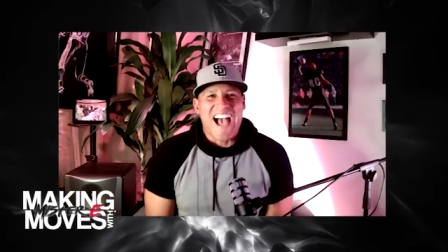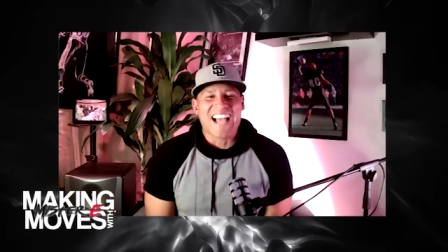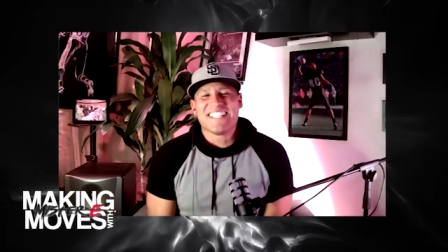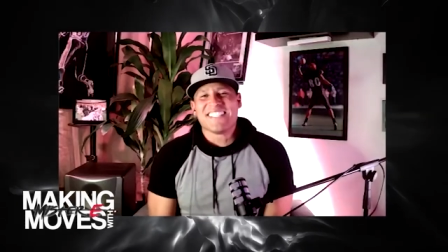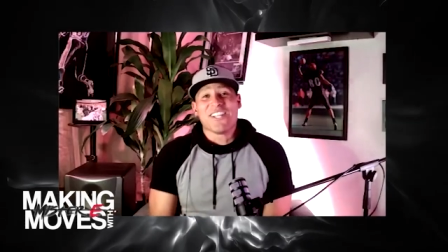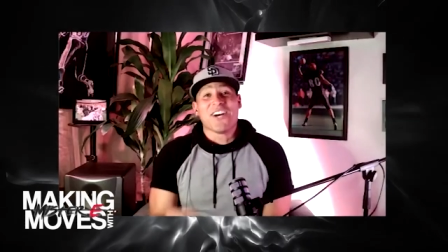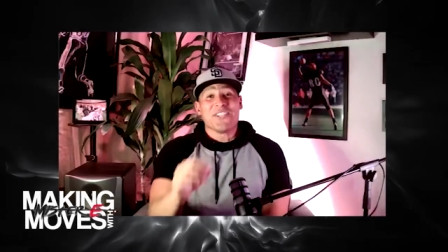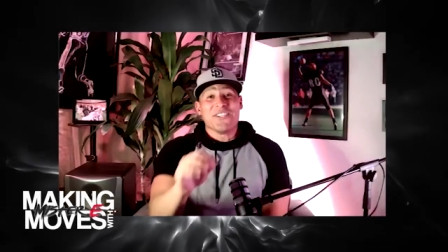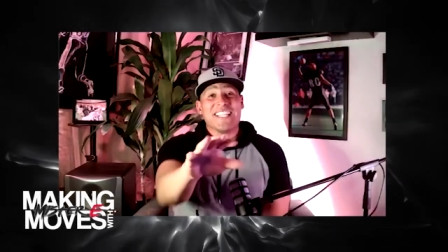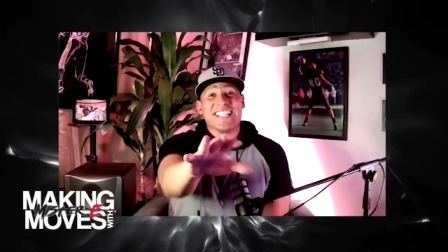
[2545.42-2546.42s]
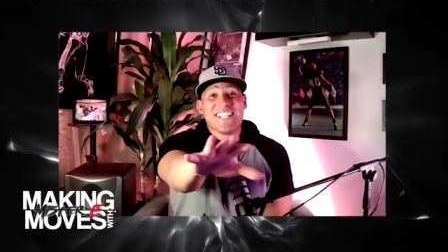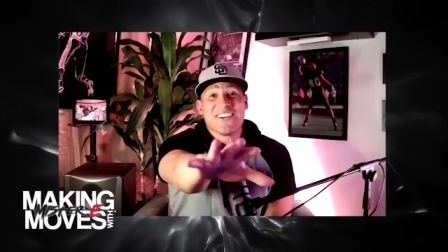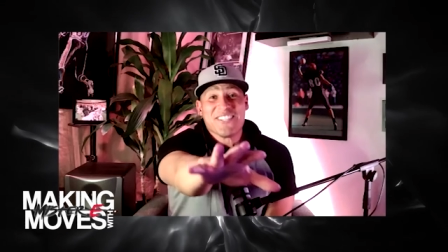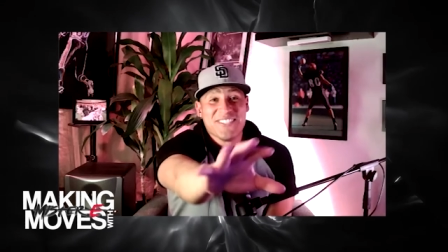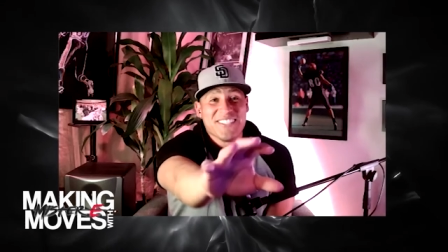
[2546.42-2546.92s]
I no, you didn't.
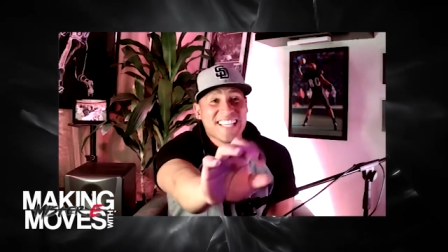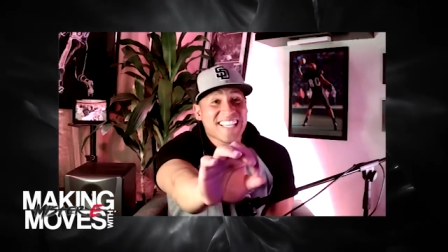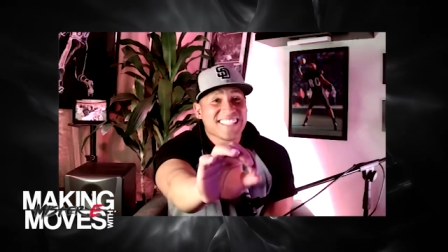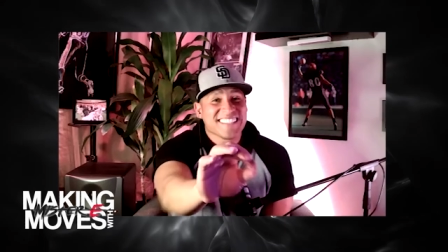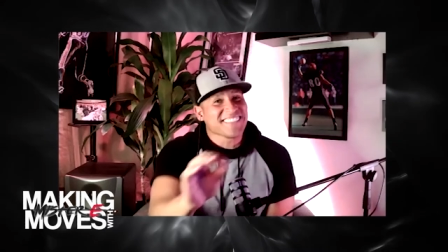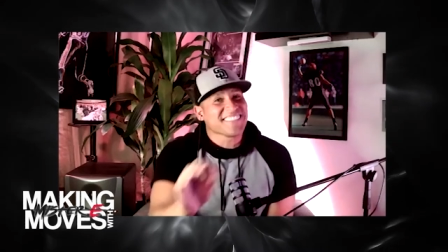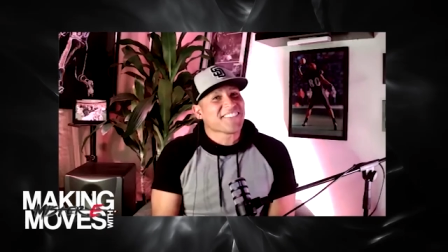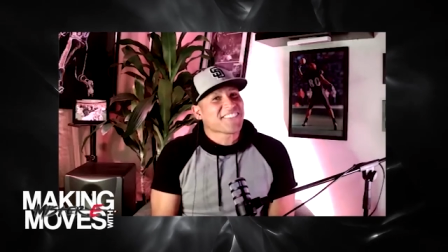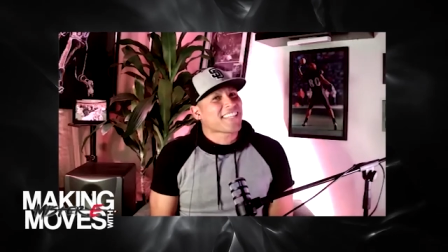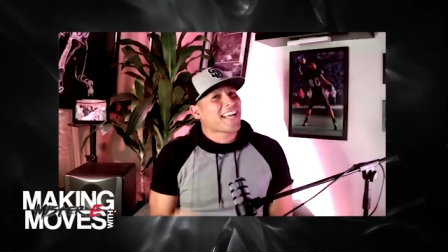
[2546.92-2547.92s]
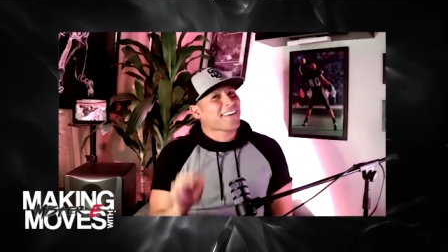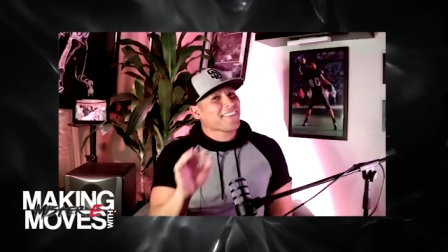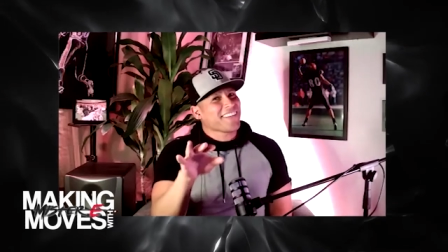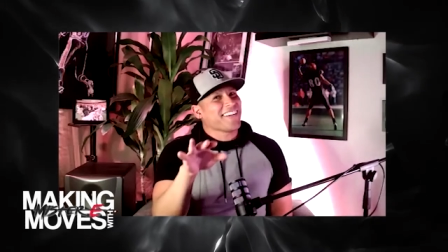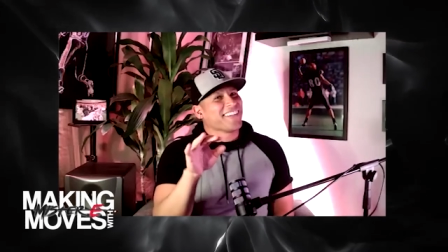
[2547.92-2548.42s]
No, you did. You, were like,
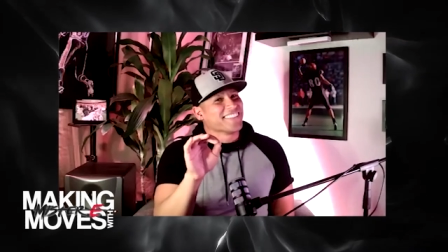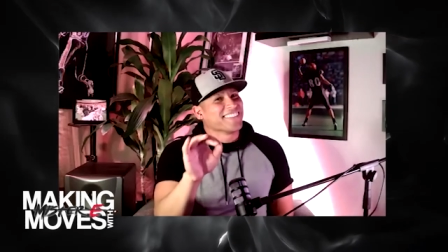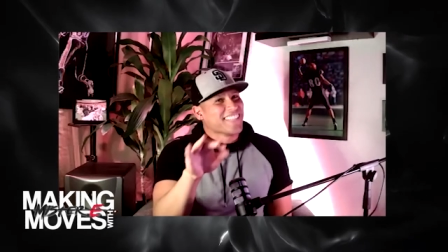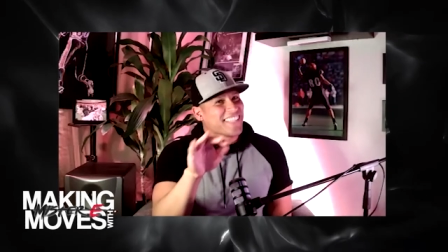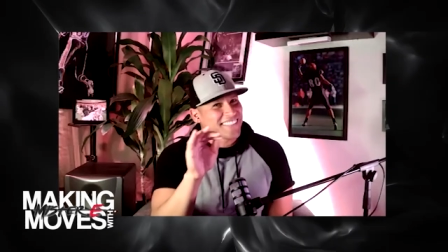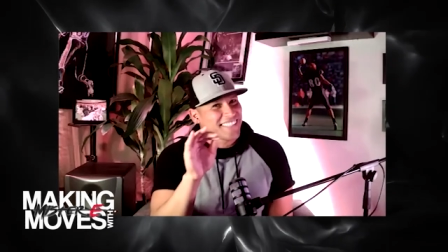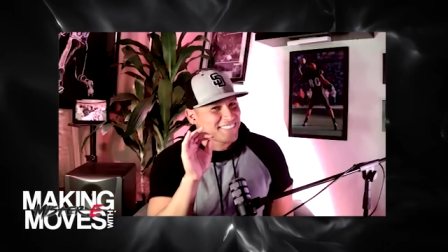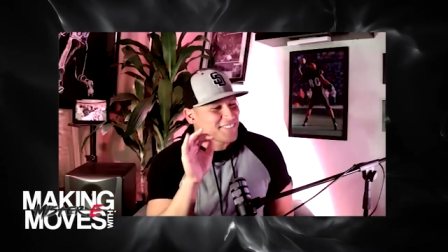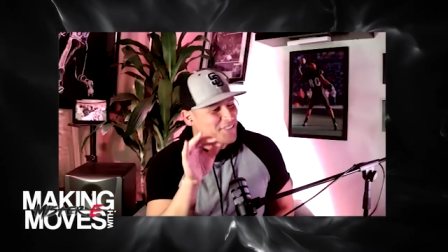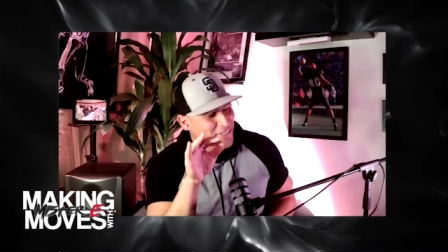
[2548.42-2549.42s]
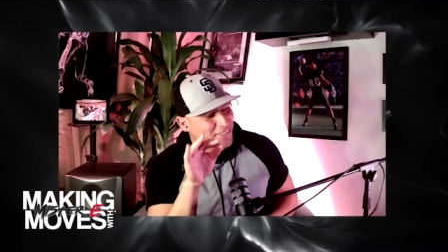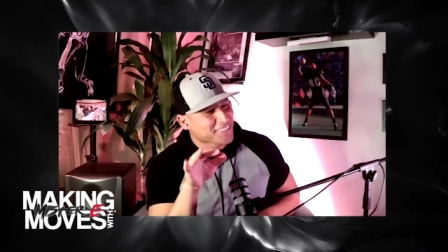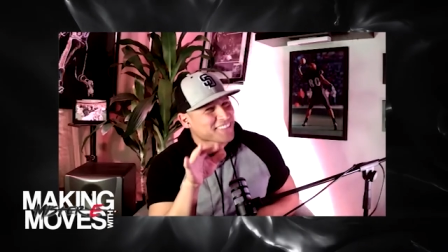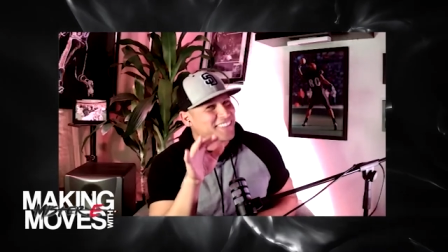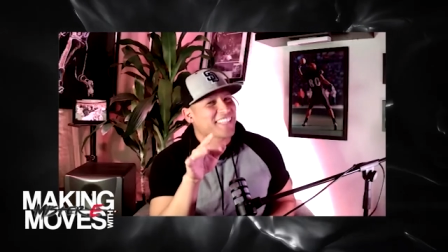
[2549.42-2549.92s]
hold on, that, that you don't
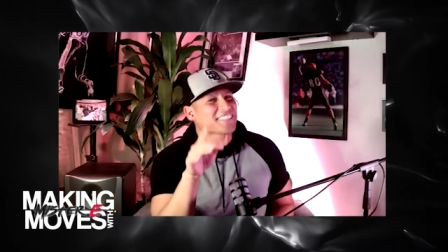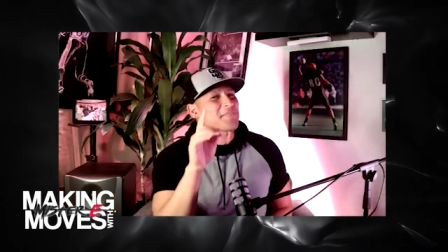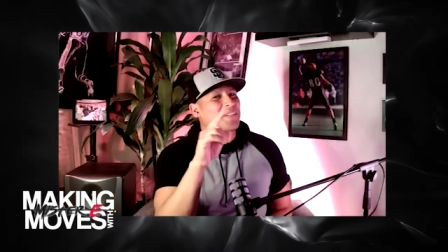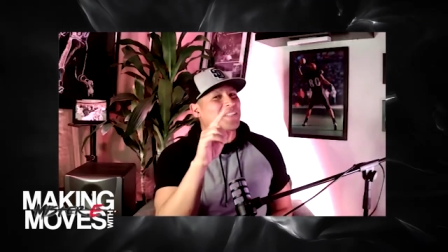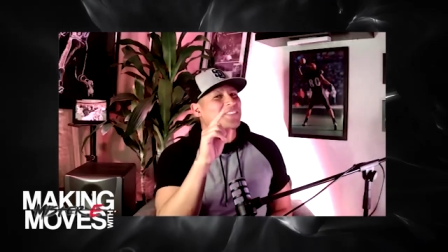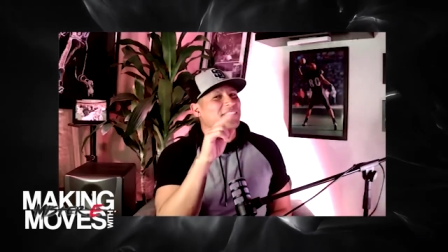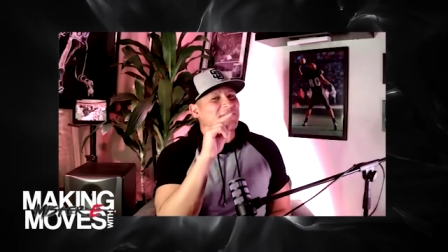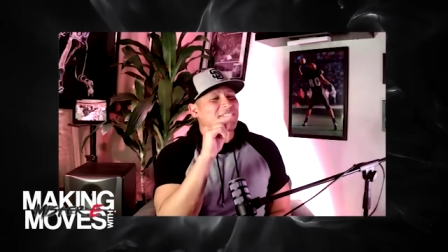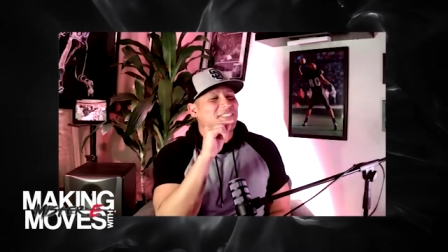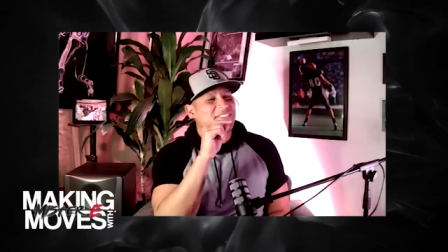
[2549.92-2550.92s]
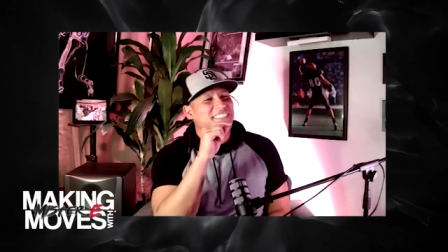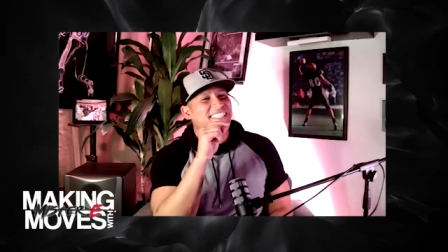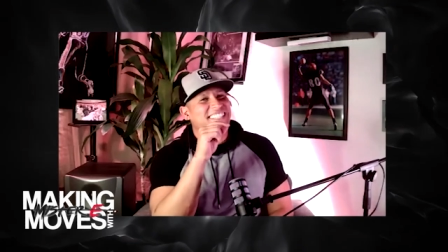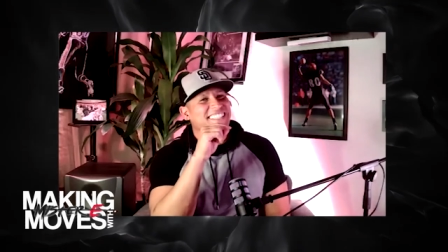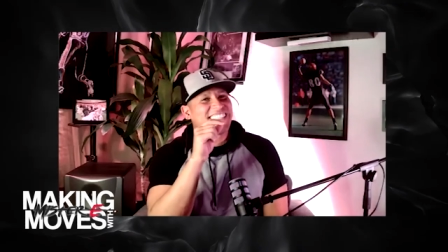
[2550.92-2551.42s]
look like the pictures from
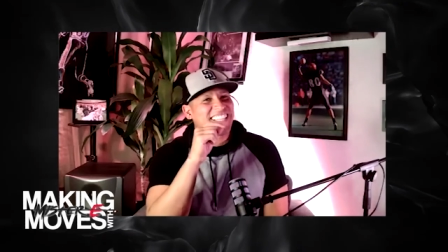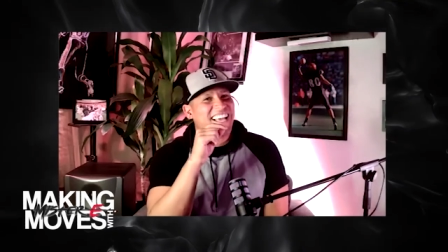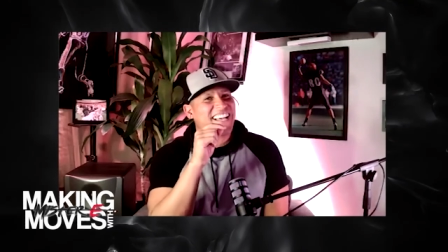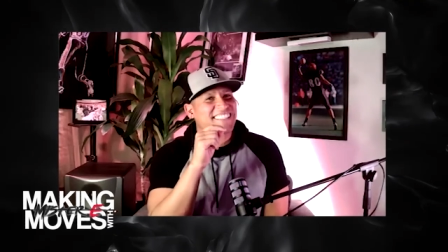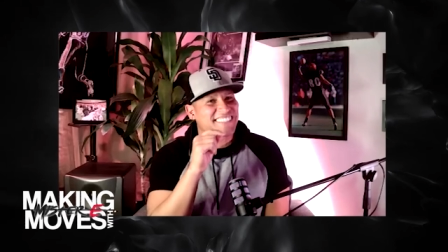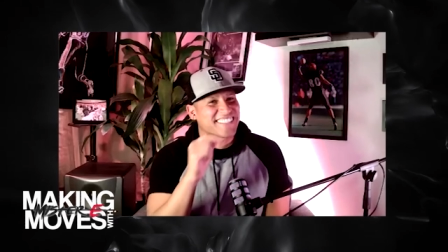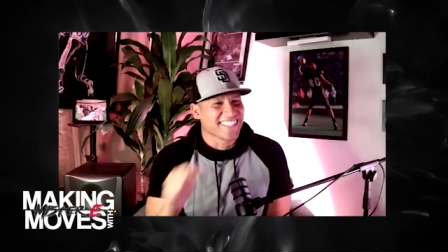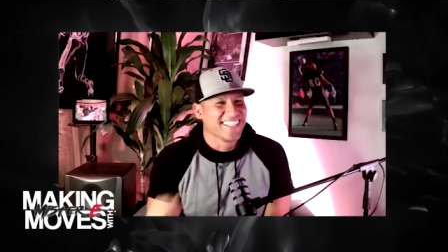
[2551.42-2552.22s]
uh, last year.